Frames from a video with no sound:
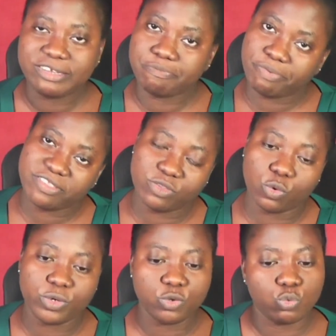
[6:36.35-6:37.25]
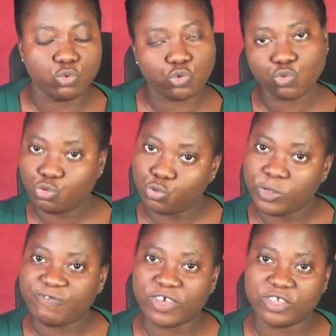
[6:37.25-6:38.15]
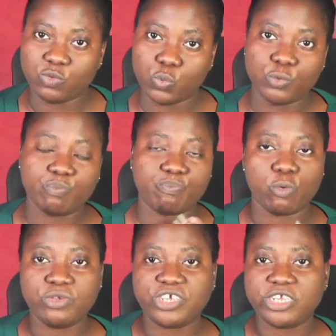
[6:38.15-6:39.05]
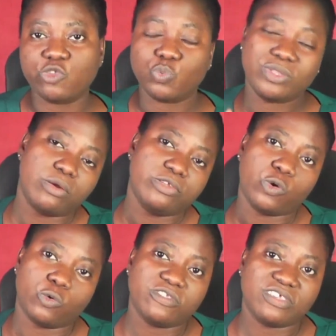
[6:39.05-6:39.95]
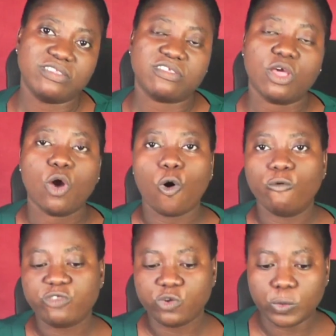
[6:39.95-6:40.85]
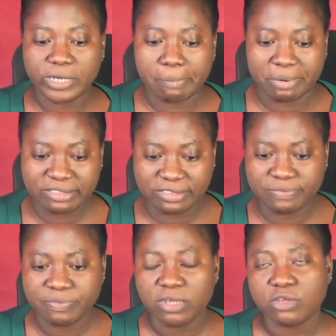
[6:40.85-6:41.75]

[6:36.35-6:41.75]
the person, or they could sue you if you are the one publishing it without the consent of the other party.